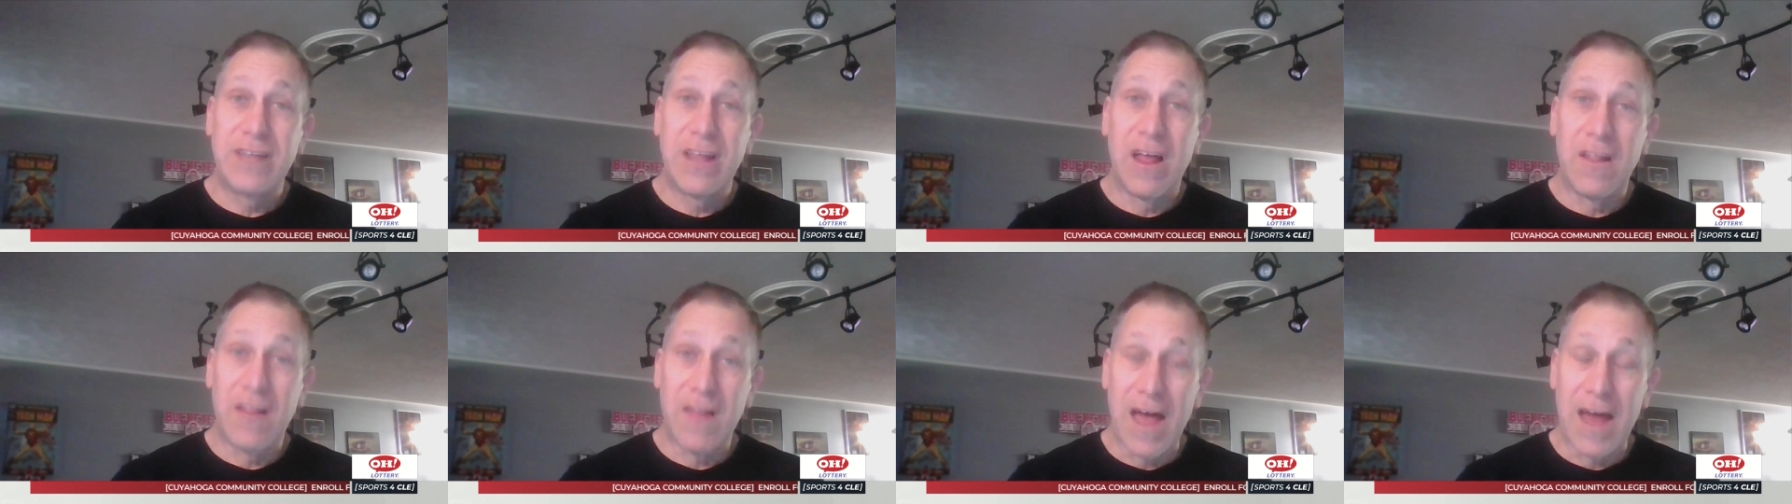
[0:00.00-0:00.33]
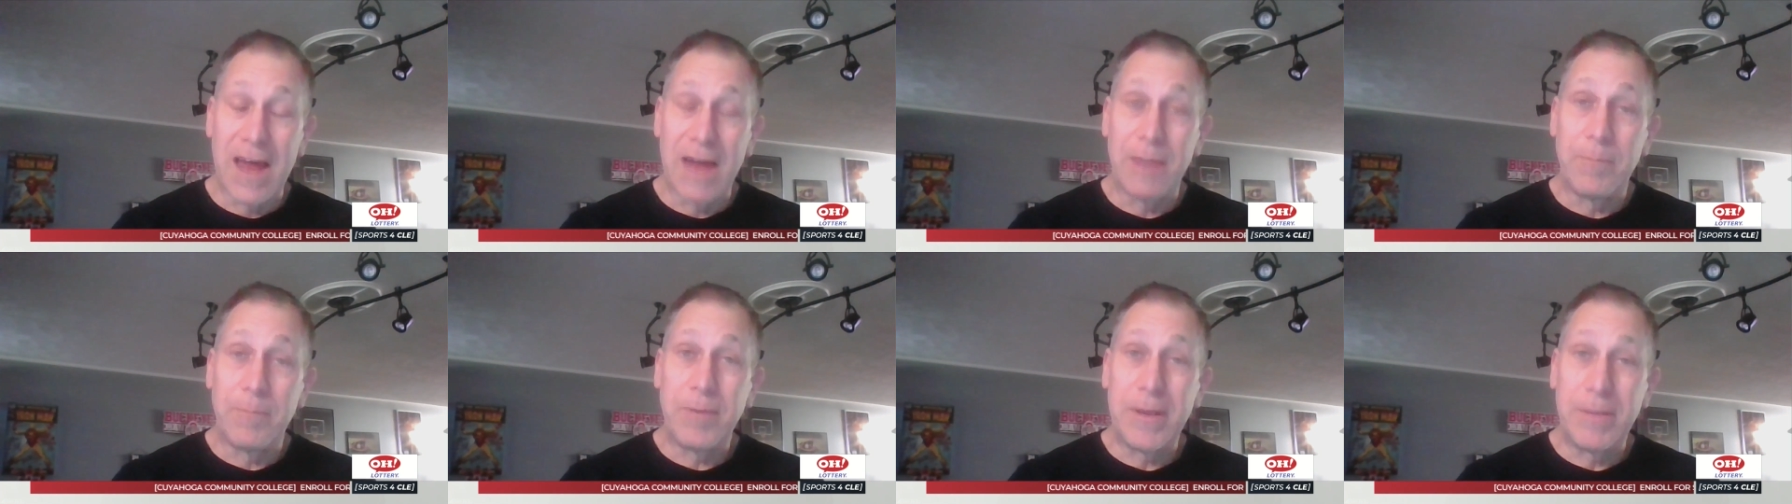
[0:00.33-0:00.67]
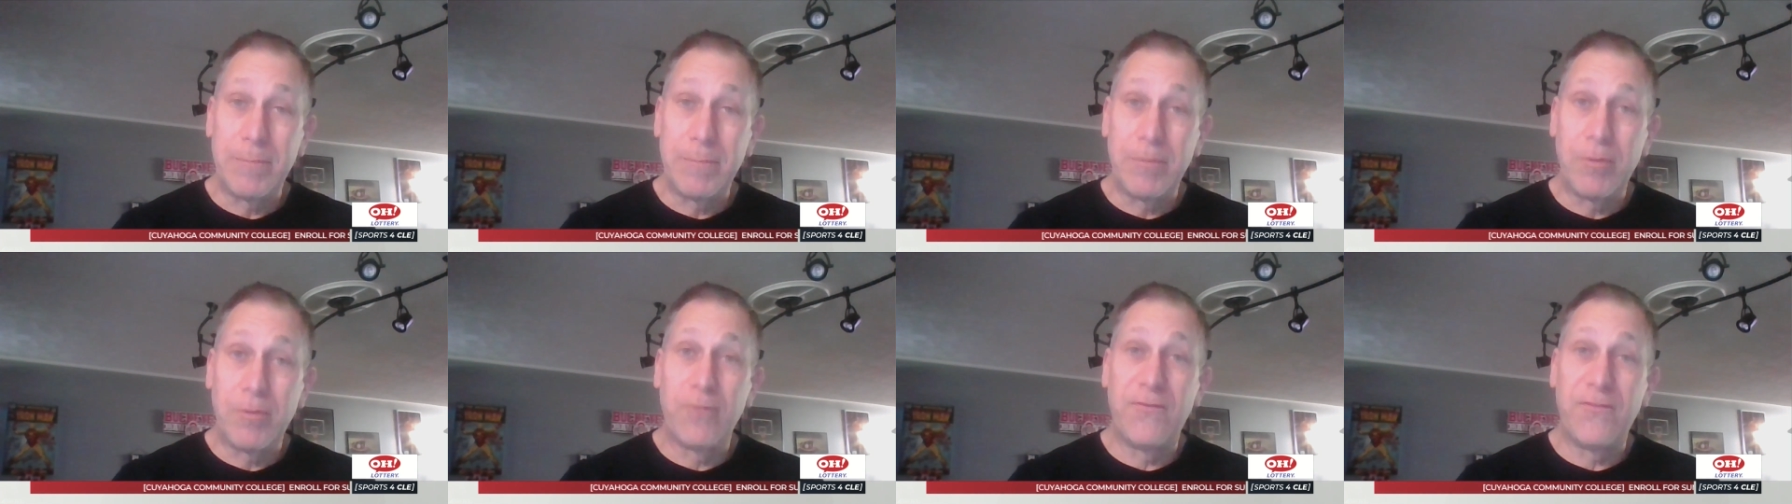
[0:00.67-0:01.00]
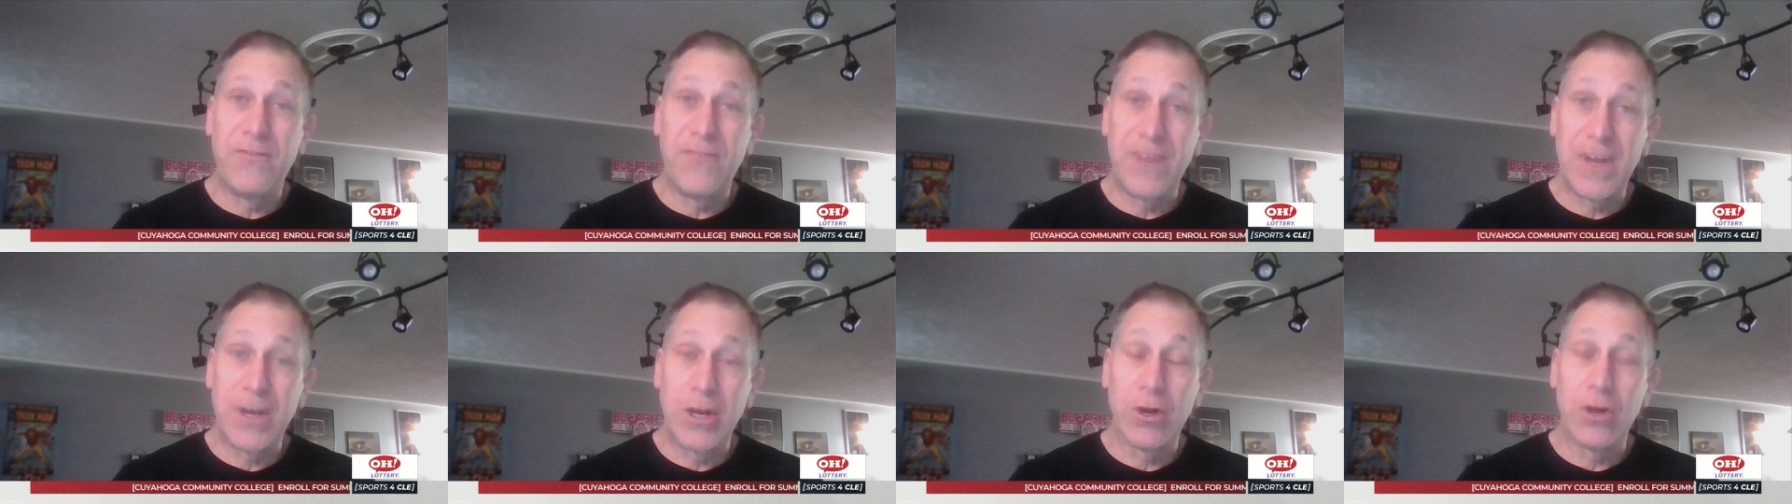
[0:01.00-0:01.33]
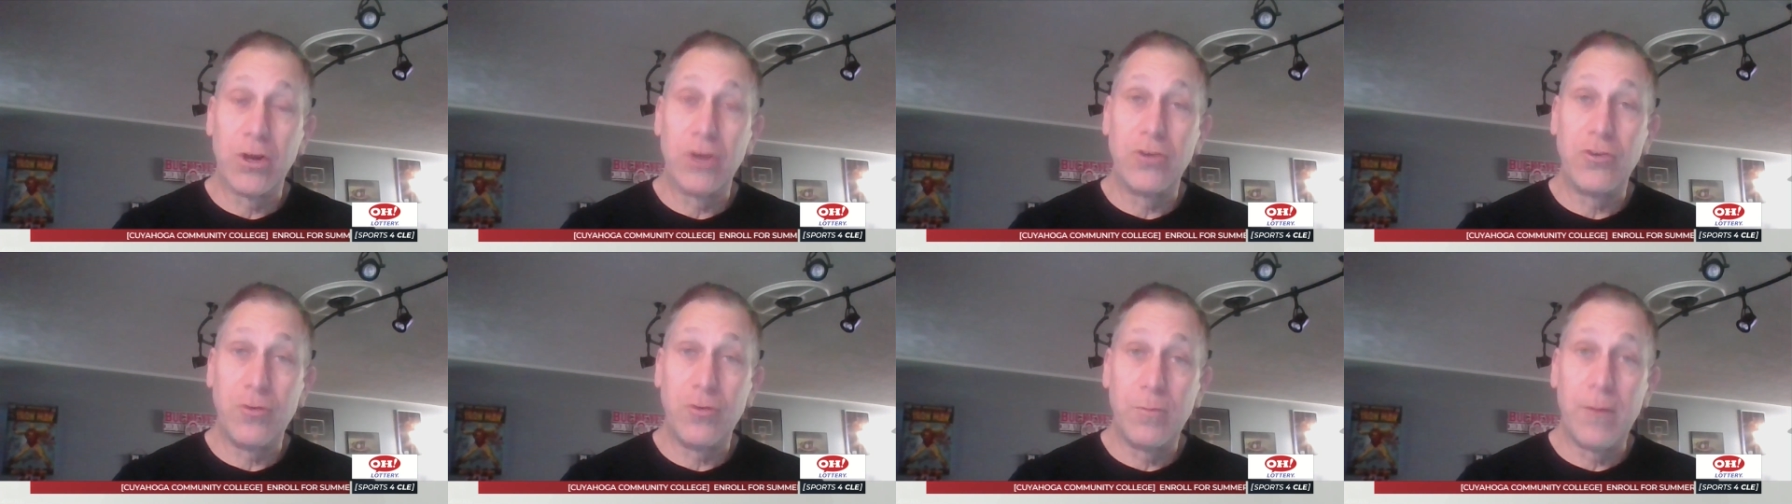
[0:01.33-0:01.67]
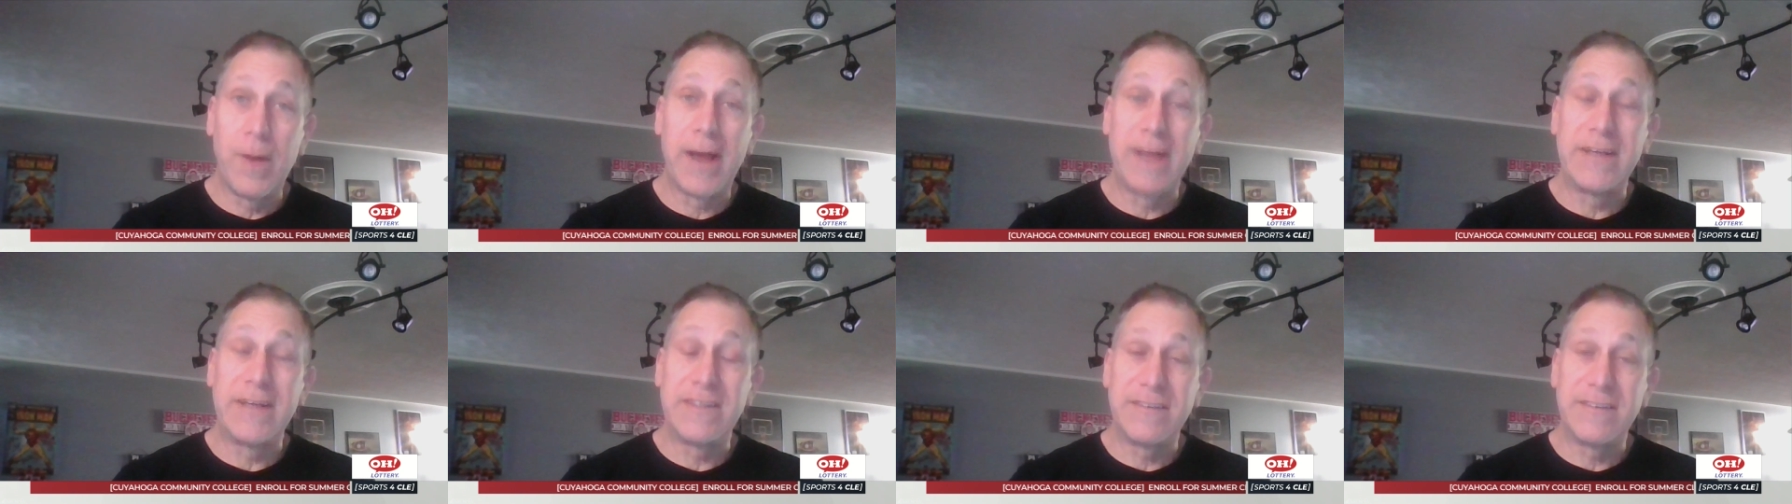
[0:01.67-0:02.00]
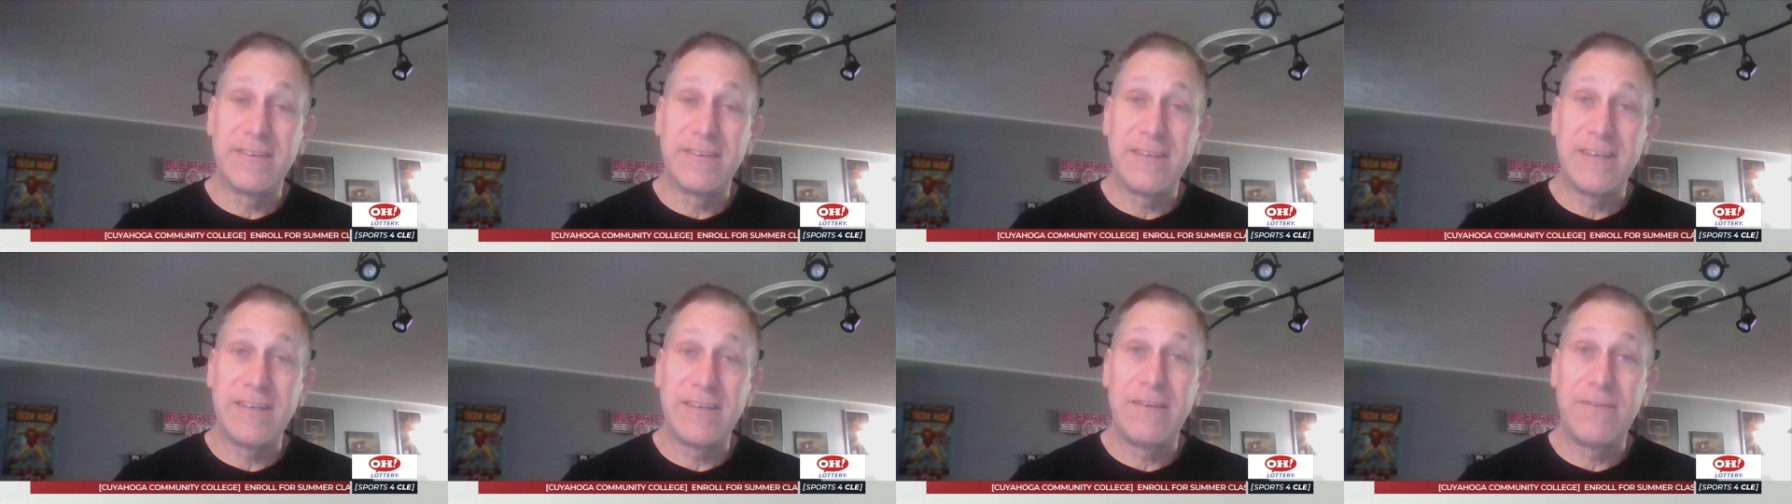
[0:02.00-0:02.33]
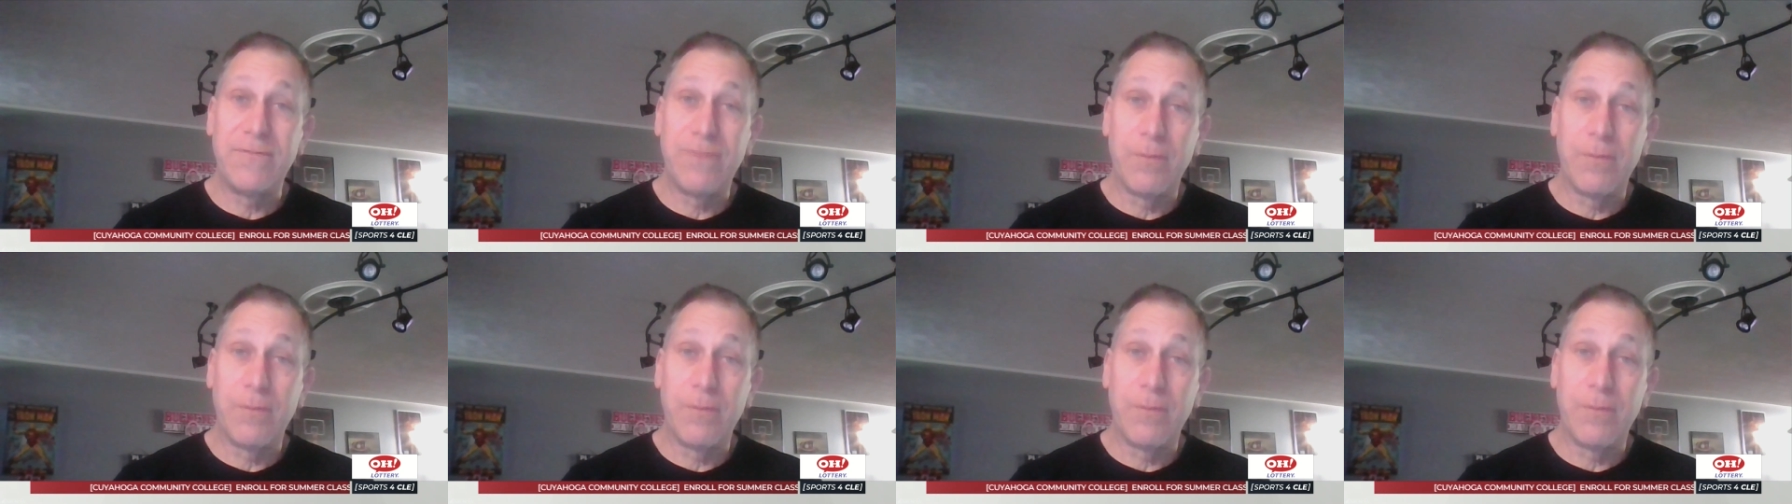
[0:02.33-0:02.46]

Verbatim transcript: a lot of people feared you might see